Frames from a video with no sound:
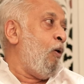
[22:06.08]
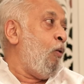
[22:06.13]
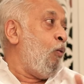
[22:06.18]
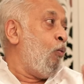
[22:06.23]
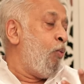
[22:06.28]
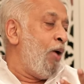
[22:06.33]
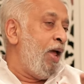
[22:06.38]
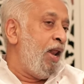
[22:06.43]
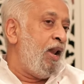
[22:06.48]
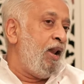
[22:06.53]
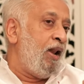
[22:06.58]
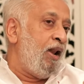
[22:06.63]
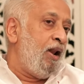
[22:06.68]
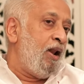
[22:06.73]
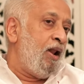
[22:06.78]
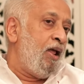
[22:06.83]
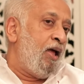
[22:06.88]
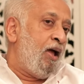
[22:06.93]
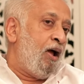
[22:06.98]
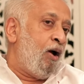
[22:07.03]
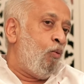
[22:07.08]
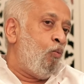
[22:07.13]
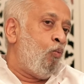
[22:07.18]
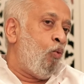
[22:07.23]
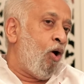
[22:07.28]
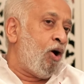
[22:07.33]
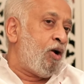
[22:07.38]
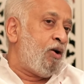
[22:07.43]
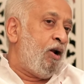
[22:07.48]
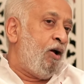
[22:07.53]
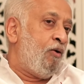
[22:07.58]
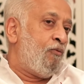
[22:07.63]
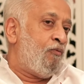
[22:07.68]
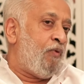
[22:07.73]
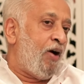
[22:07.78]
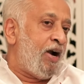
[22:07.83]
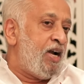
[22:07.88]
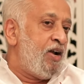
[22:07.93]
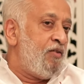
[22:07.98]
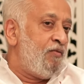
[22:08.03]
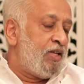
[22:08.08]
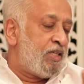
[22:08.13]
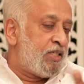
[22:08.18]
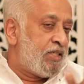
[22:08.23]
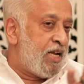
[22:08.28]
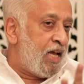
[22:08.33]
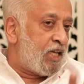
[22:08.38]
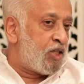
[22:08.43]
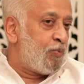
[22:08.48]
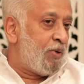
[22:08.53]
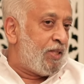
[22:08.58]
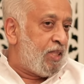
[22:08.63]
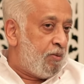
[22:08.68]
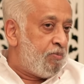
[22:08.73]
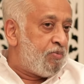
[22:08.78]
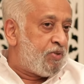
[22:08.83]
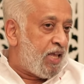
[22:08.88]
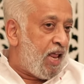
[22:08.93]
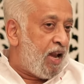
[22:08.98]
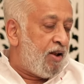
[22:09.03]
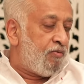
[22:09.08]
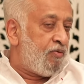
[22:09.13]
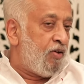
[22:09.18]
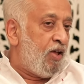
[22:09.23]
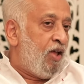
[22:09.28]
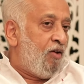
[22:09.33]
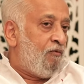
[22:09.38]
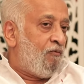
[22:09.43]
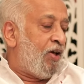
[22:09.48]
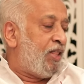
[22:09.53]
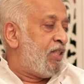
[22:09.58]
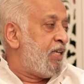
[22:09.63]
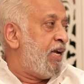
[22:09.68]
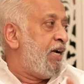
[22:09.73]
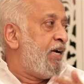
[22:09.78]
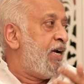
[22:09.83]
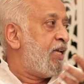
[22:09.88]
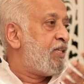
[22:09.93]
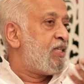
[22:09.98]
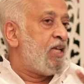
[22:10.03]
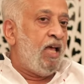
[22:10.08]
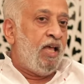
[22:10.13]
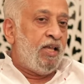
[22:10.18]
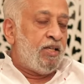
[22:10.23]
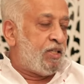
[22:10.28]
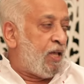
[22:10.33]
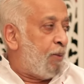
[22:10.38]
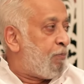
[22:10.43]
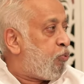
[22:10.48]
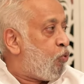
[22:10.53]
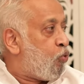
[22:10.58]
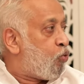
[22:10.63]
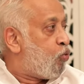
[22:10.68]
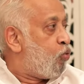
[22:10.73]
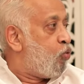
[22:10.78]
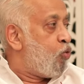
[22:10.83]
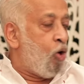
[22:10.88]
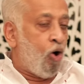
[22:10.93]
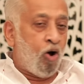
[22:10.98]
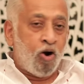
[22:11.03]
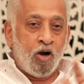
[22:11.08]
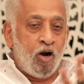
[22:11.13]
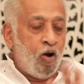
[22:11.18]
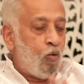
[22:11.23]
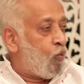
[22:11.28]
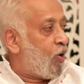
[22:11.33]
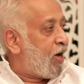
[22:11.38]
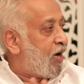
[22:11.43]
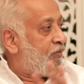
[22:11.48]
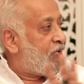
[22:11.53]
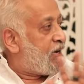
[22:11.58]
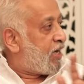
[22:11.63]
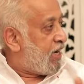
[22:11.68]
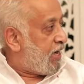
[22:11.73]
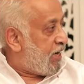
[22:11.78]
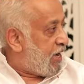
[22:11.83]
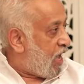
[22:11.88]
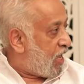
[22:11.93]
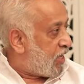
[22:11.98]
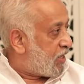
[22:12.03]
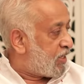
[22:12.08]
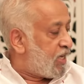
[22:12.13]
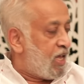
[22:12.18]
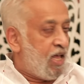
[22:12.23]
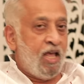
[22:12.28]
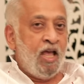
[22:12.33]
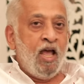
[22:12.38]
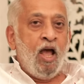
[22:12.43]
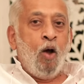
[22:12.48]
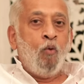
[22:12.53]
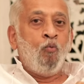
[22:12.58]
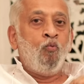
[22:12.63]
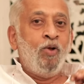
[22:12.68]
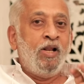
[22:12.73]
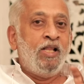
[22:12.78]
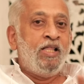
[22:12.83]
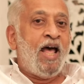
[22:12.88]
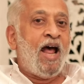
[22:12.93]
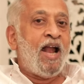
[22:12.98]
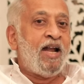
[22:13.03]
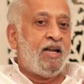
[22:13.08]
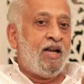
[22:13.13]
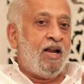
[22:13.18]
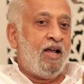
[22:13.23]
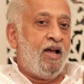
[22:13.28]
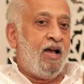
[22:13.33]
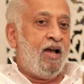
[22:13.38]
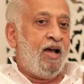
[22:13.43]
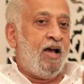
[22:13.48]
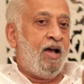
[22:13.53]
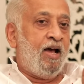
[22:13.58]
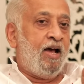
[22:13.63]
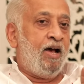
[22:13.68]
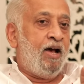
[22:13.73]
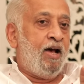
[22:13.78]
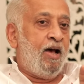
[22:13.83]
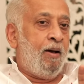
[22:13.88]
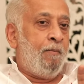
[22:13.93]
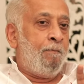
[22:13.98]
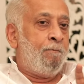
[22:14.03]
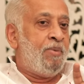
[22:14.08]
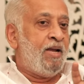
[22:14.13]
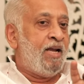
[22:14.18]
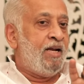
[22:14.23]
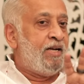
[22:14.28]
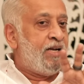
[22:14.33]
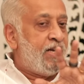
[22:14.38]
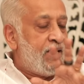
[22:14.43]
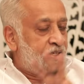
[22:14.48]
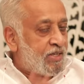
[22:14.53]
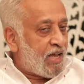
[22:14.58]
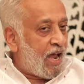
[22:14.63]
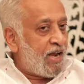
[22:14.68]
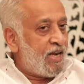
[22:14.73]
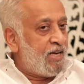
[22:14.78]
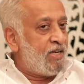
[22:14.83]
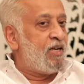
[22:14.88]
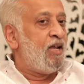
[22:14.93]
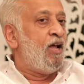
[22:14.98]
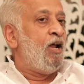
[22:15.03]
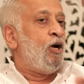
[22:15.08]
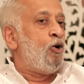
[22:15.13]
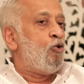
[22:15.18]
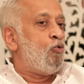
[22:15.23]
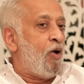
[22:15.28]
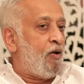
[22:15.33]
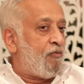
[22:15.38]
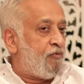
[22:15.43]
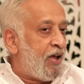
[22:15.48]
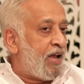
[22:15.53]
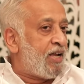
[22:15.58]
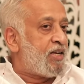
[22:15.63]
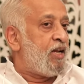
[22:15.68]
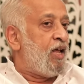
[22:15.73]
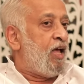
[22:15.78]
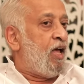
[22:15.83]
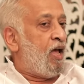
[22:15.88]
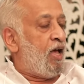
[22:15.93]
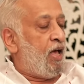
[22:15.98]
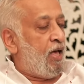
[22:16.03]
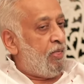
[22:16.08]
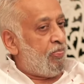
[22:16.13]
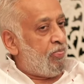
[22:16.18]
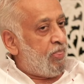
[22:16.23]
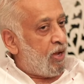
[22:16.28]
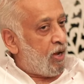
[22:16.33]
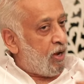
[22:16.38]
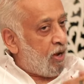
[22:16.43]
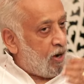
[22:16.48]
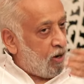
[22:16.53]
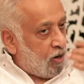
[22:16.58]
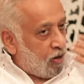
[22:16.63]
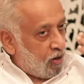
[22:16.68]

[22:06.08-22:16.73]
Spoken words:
Will what Fadnavis does with himself, whether he does seppuku or whatever he does, will that be designed to affect the